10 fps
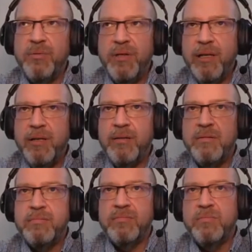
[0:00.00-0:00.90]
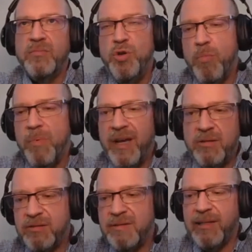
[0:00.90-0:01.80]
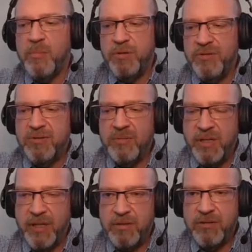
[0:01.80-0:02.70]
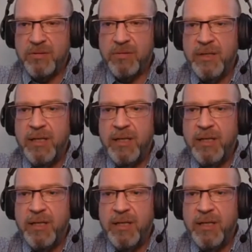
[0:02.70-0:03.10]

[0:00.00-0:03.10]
the really new methods like process mining.